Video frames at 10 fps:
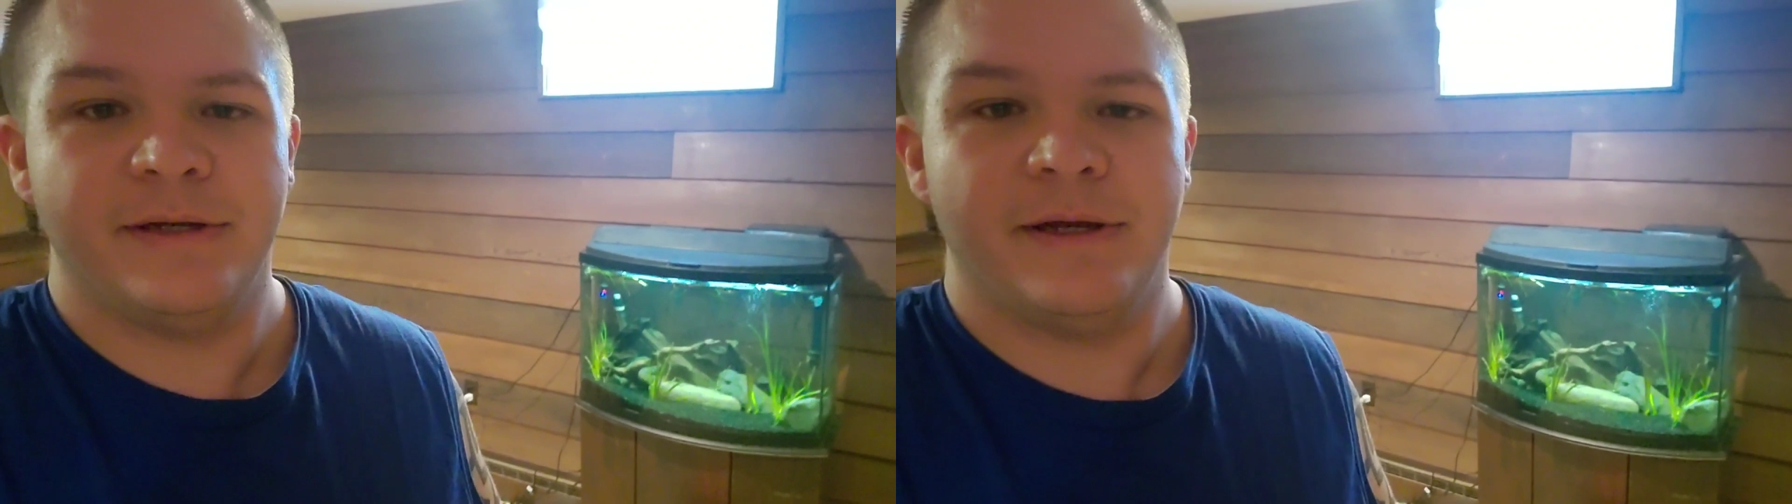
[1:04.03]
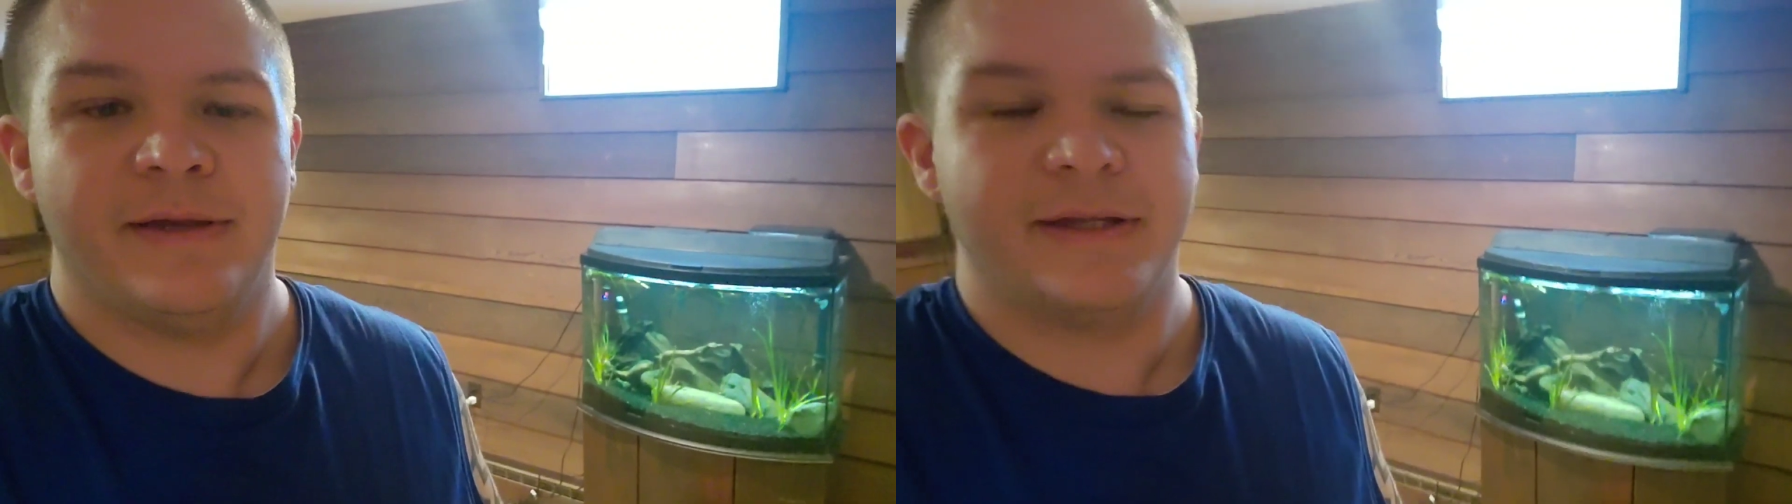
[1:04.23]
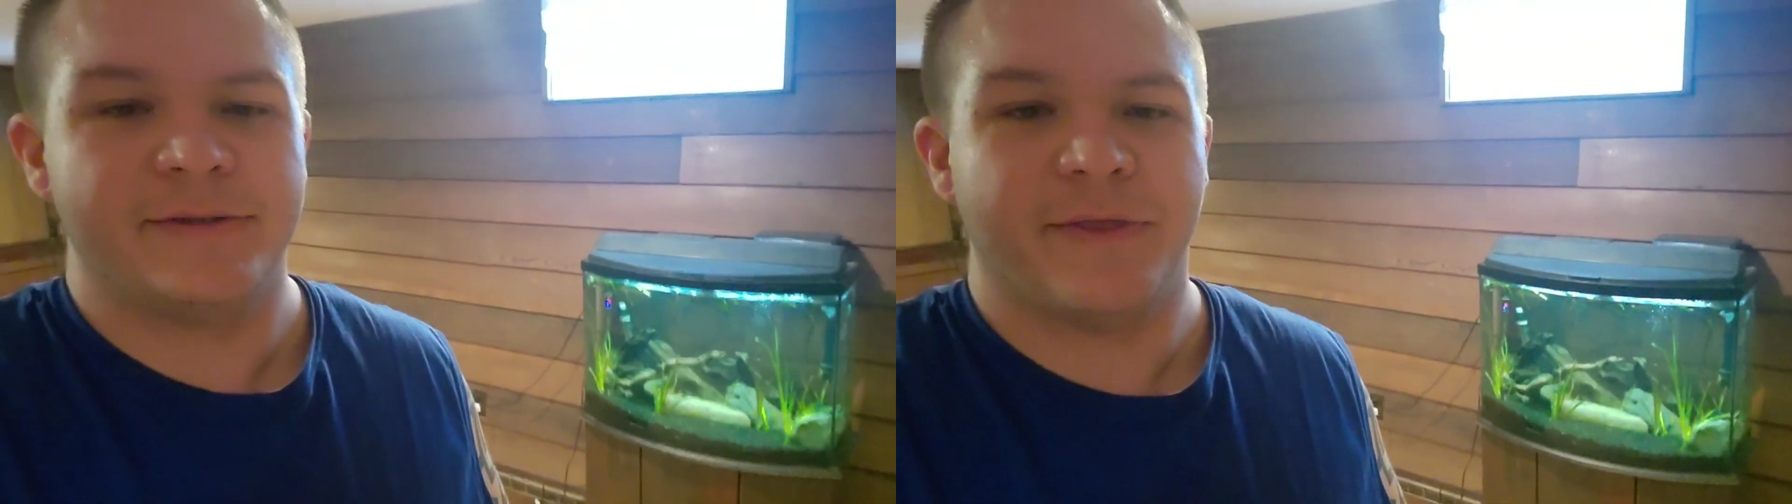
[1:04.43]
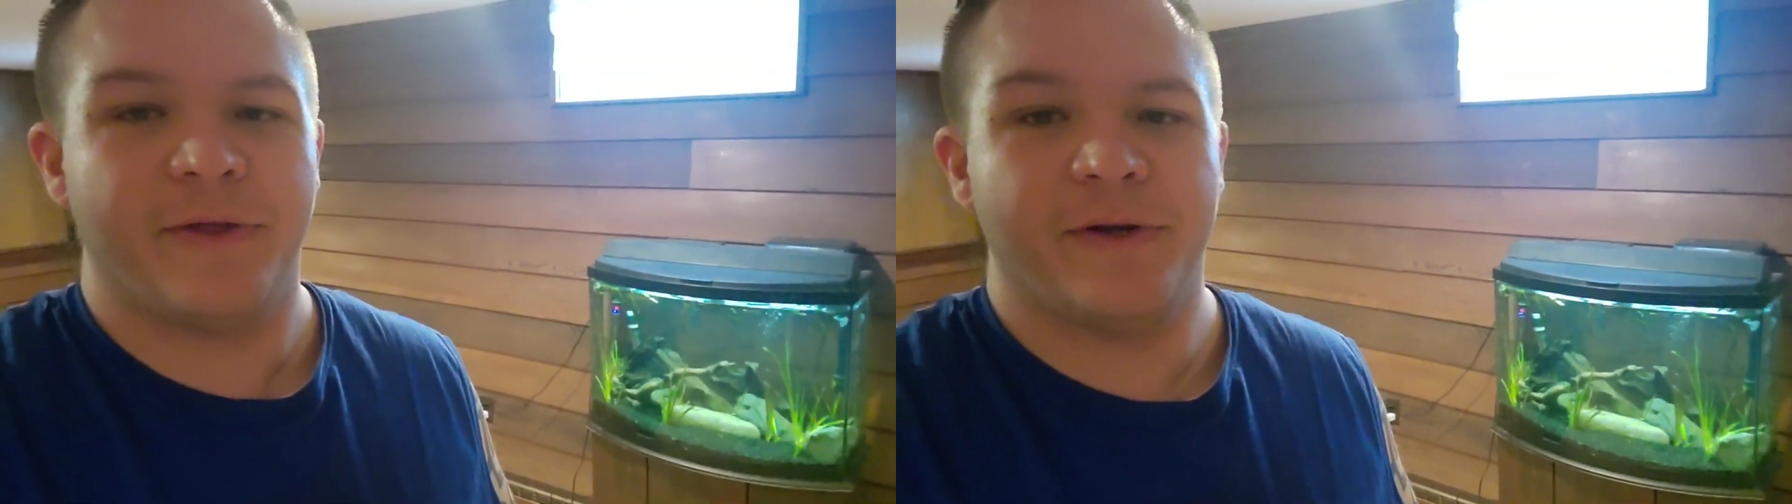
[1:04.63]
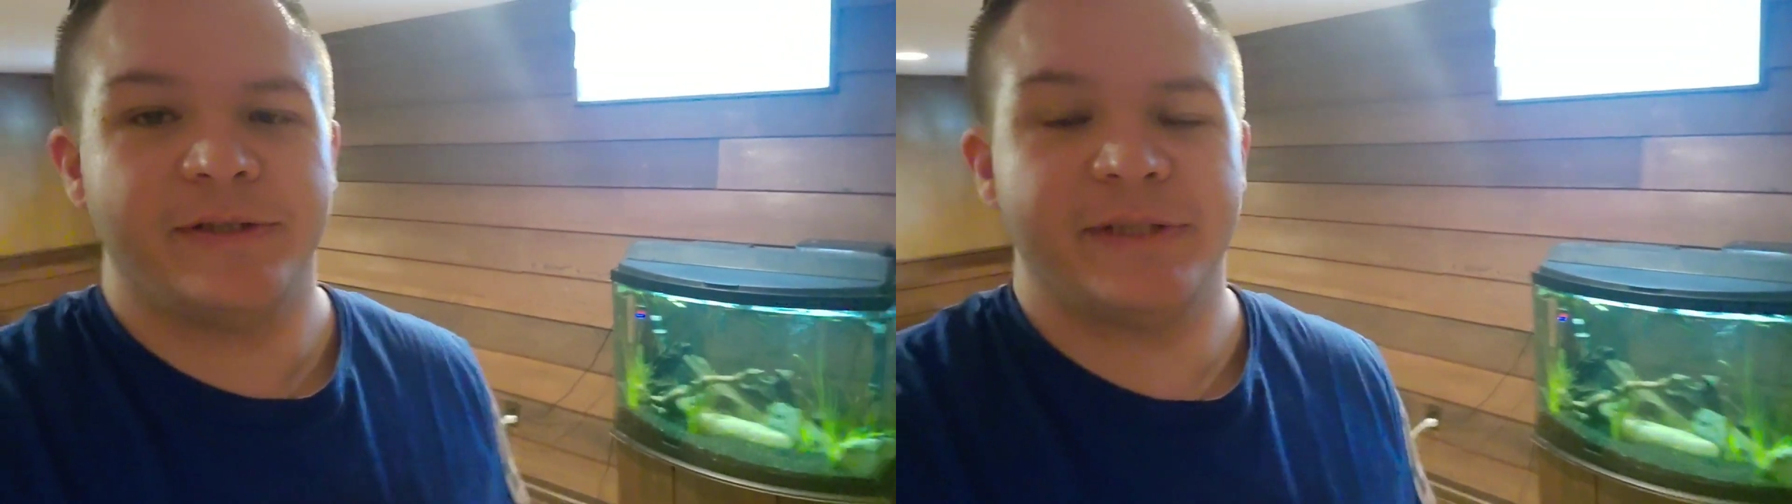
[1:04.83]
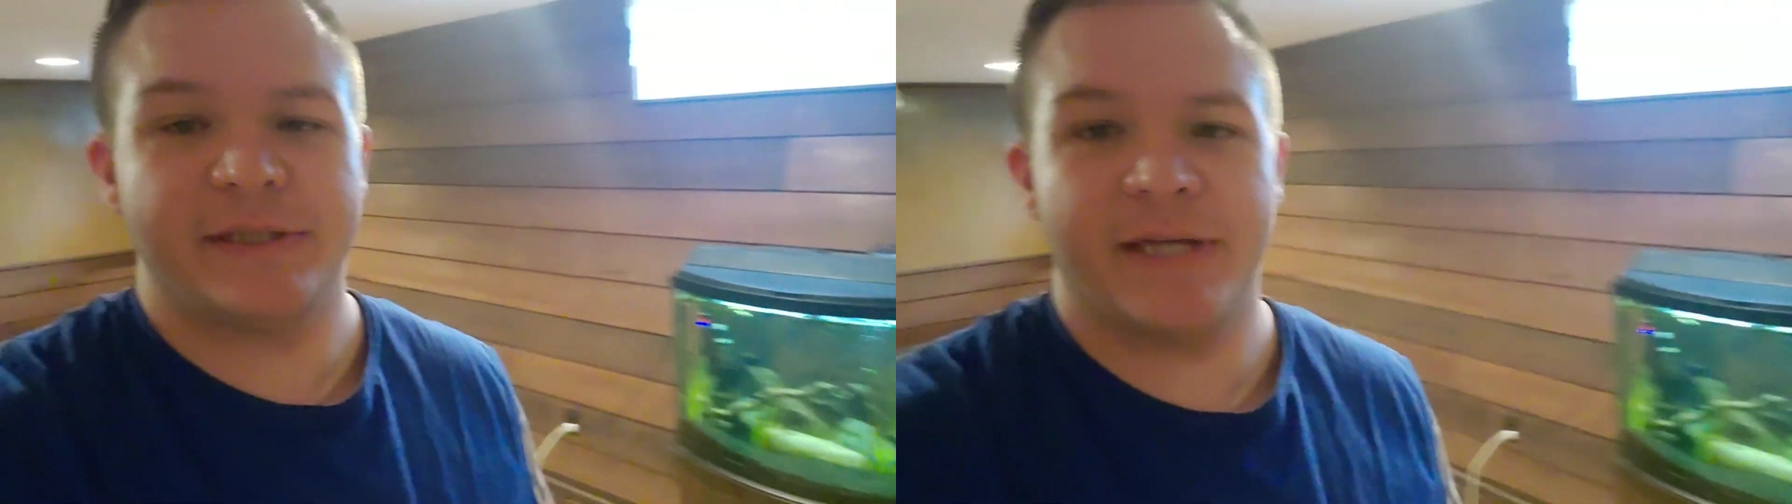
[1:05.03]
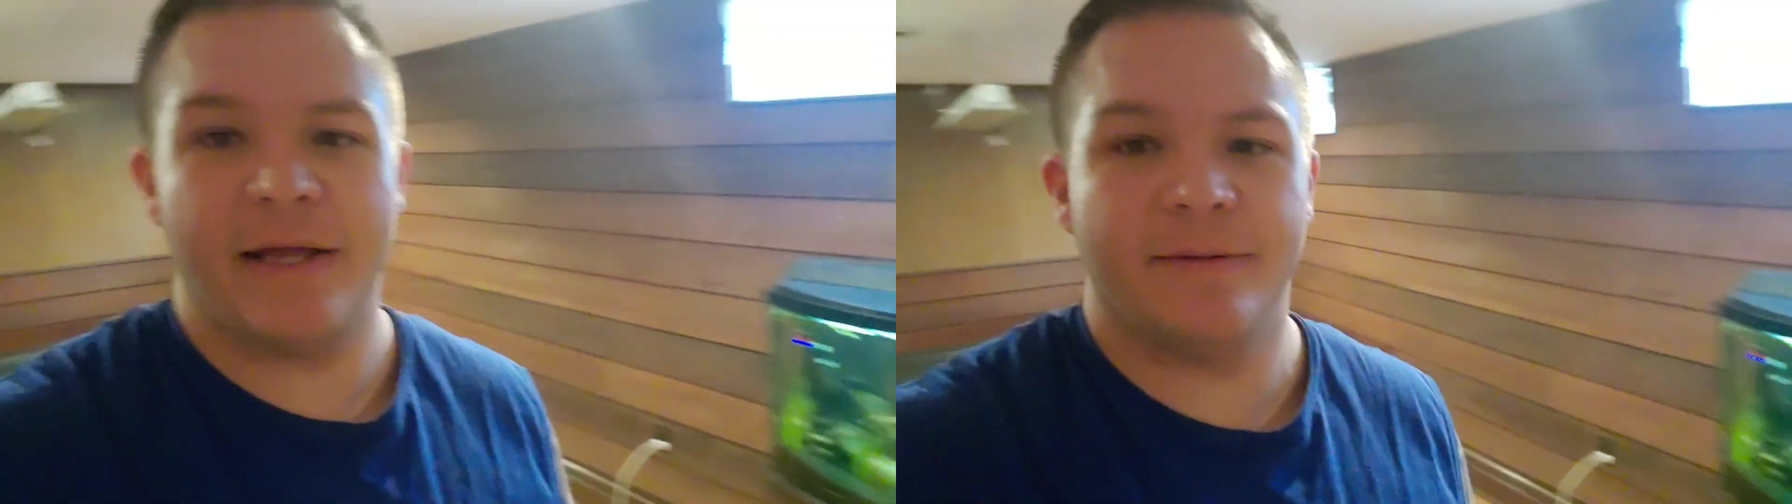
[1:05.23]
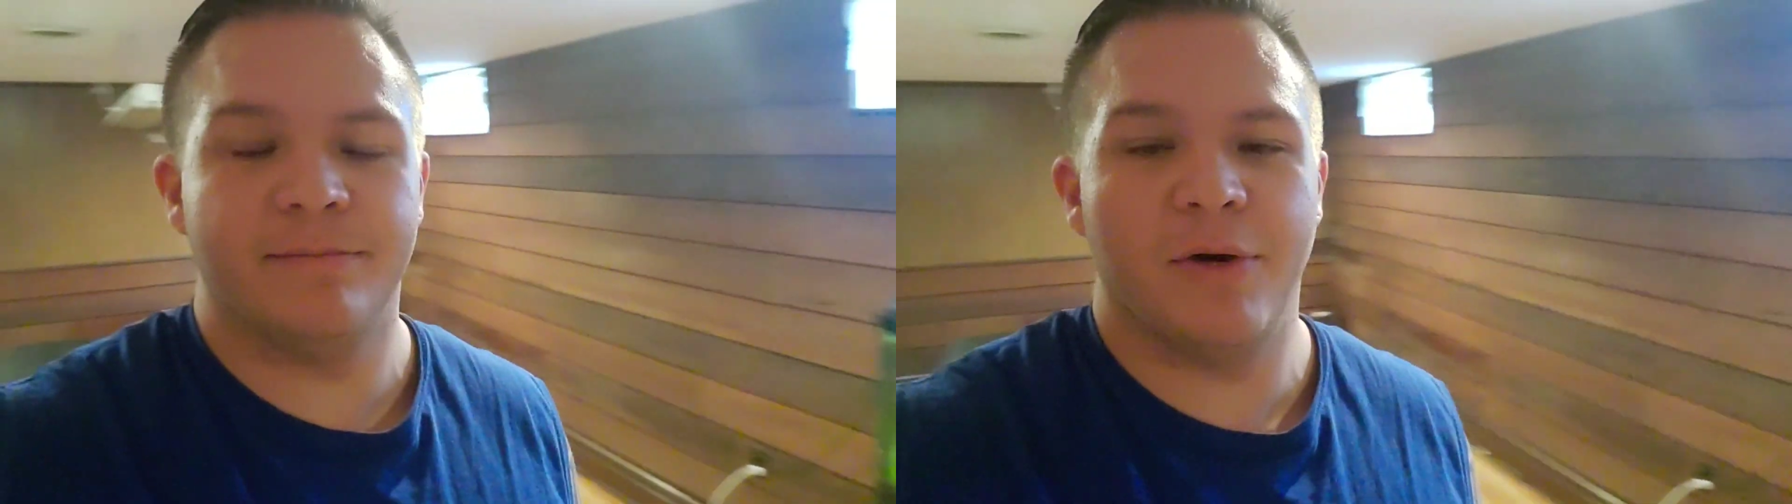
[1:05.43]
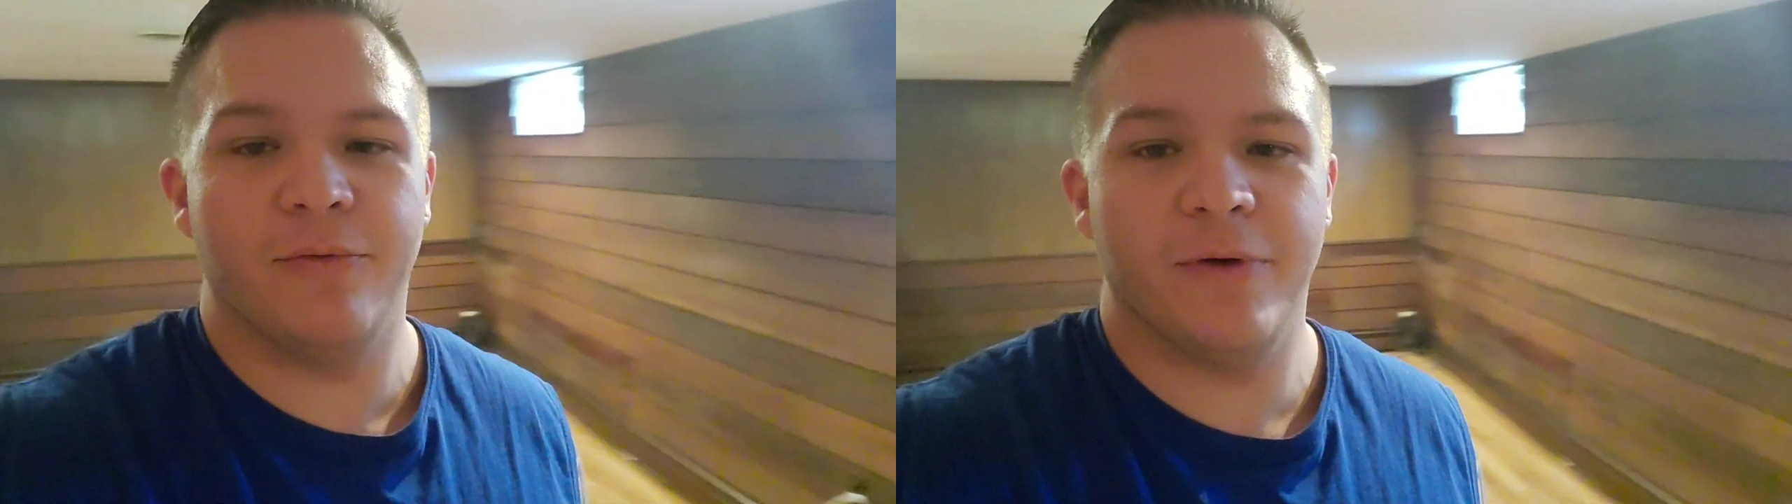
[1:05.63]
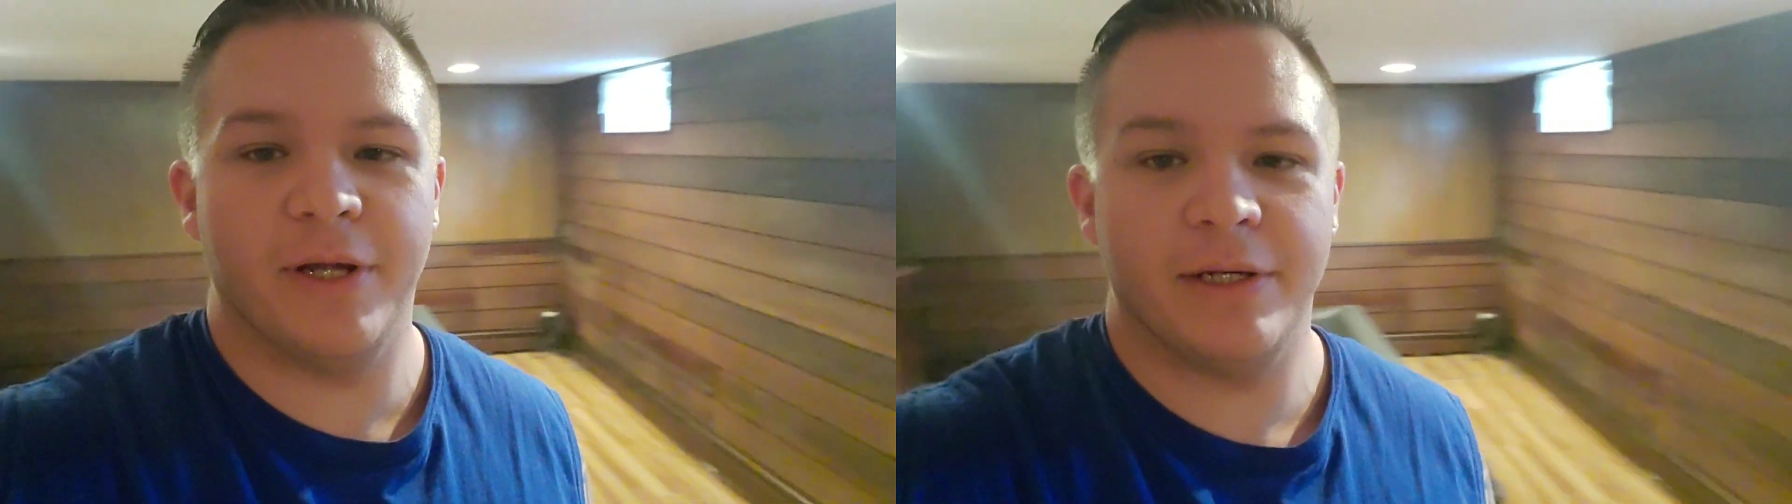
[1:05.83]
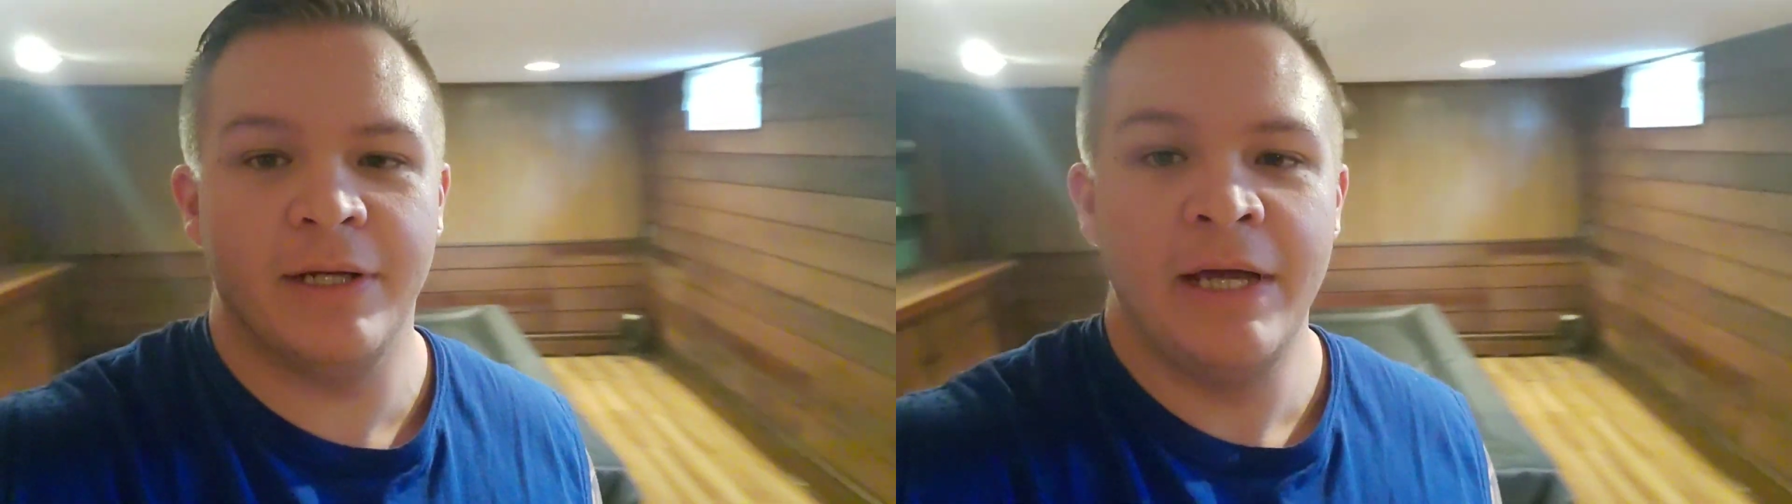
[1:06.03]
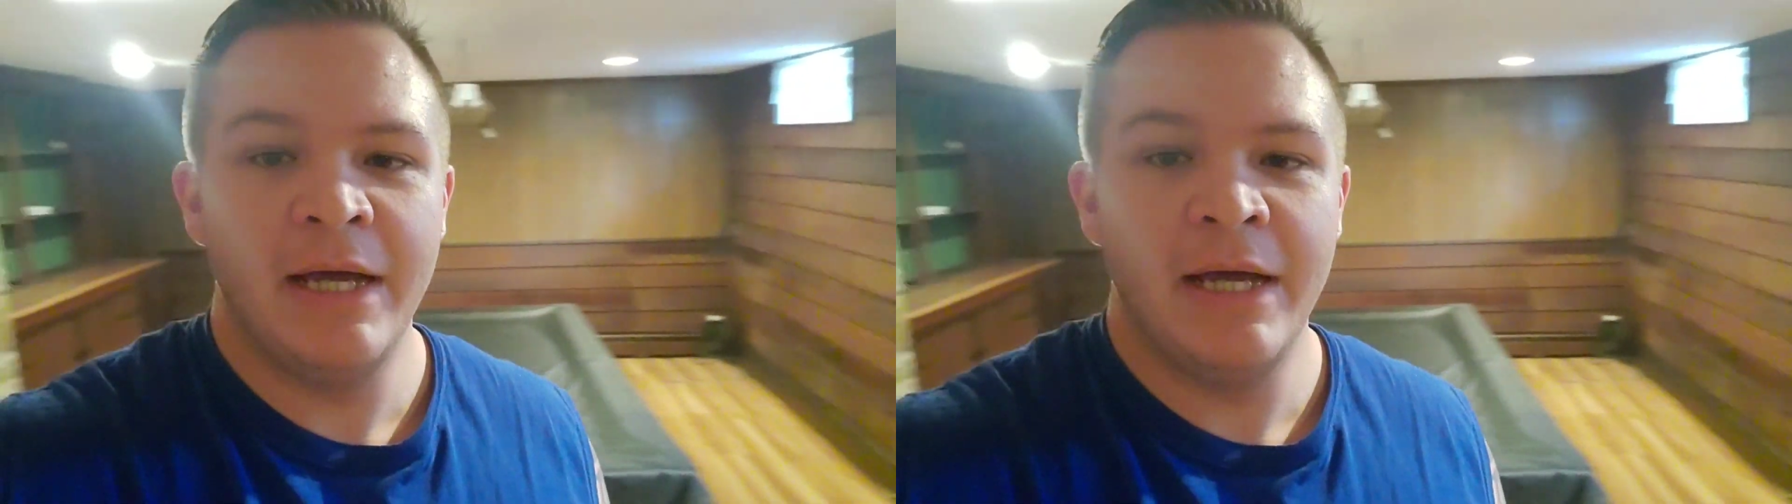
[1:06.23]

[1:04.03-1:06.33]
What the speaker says: think it's a 36-gallon bow front